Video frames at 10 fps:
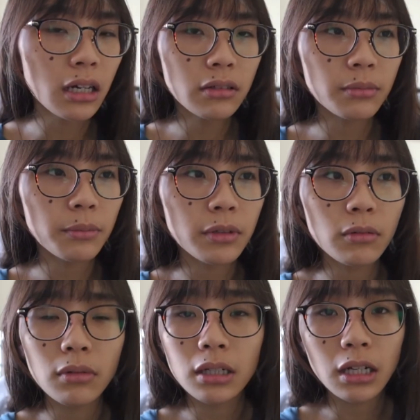I can't
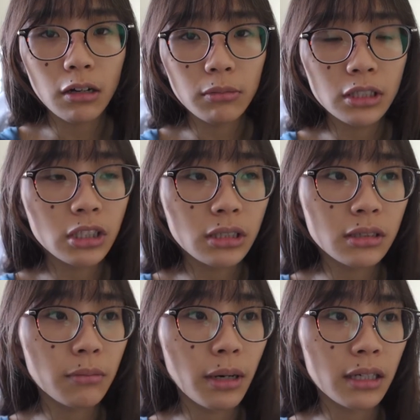remember what how much
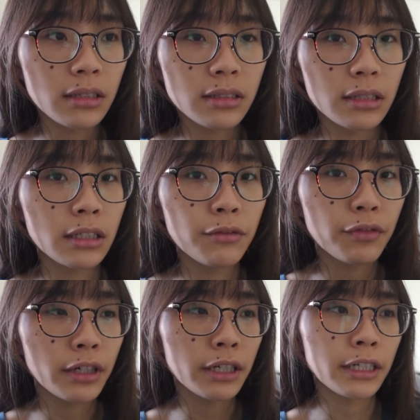is the makisan.
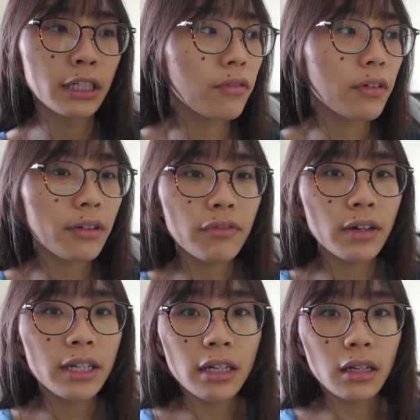If I if I
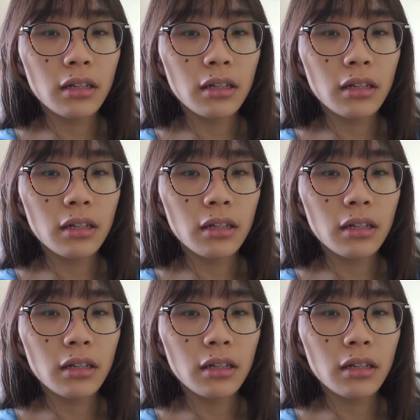find